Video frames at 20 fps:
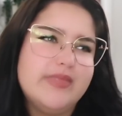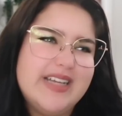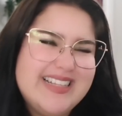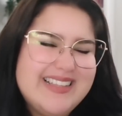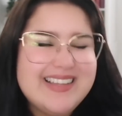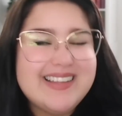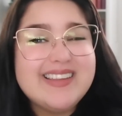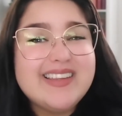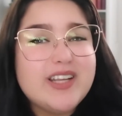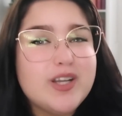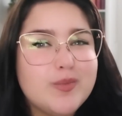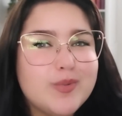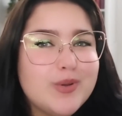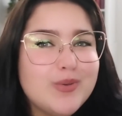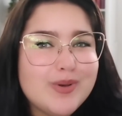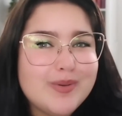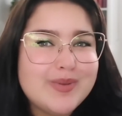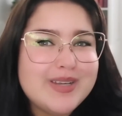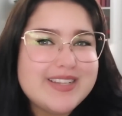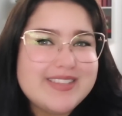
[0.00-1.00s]
It's a little bit
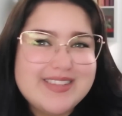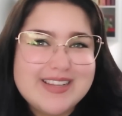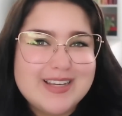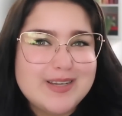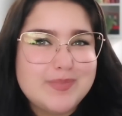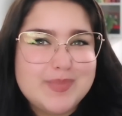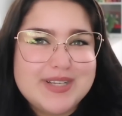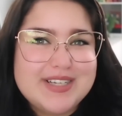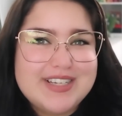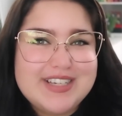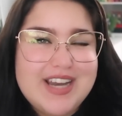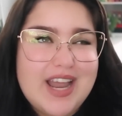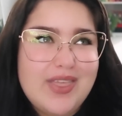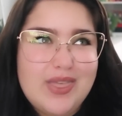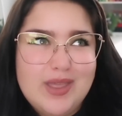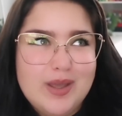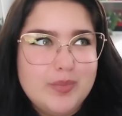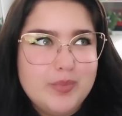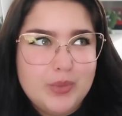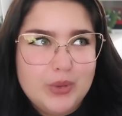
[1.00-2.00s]
reminiscent, but
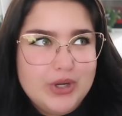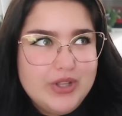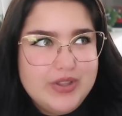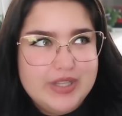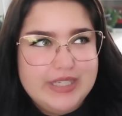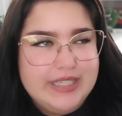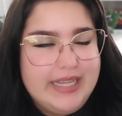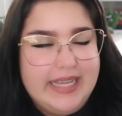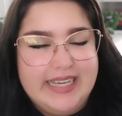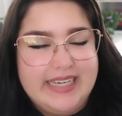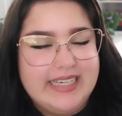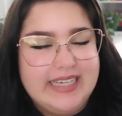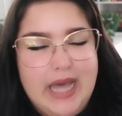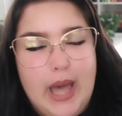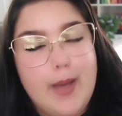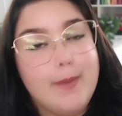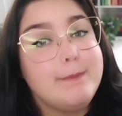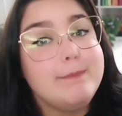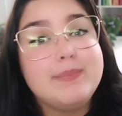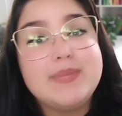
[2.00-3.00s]
nothing more than like
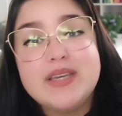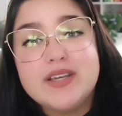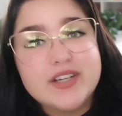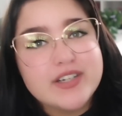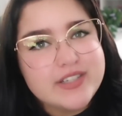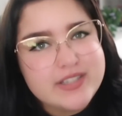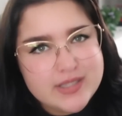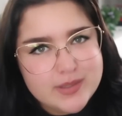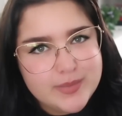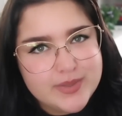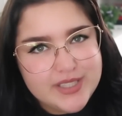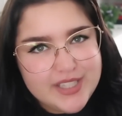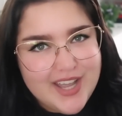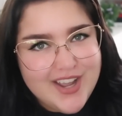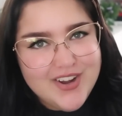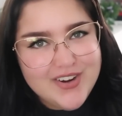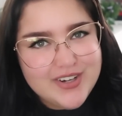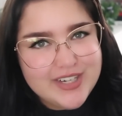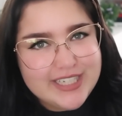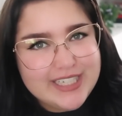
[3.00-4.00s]
a mere
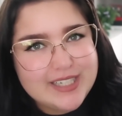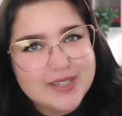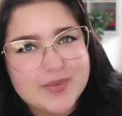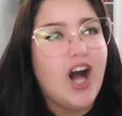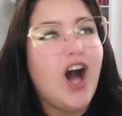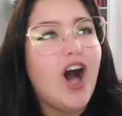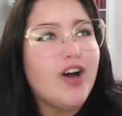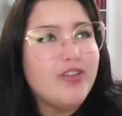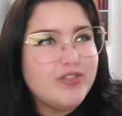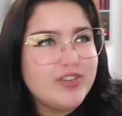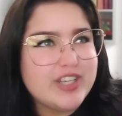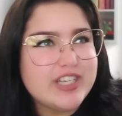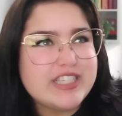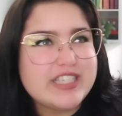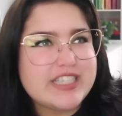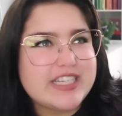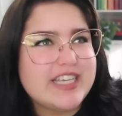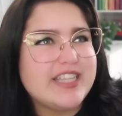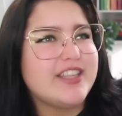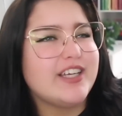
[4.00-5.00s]
similarity.
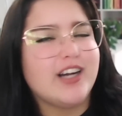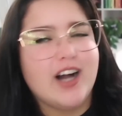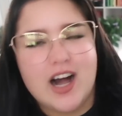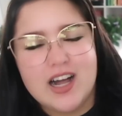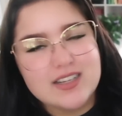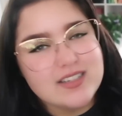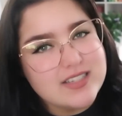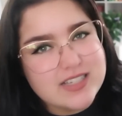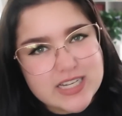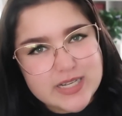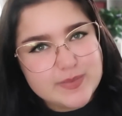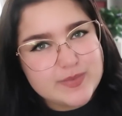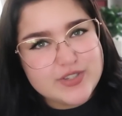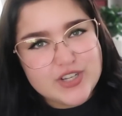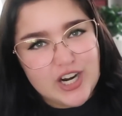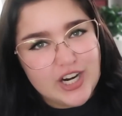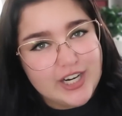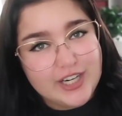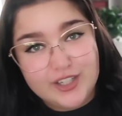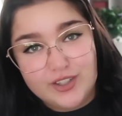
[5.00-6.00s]
Obviously, the concepts
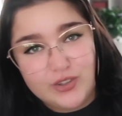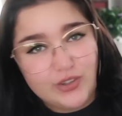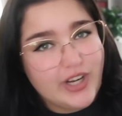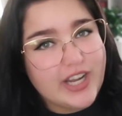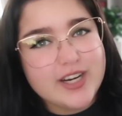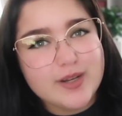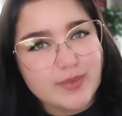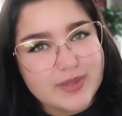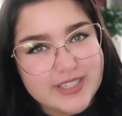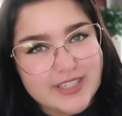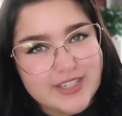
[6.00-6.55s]
are incredibly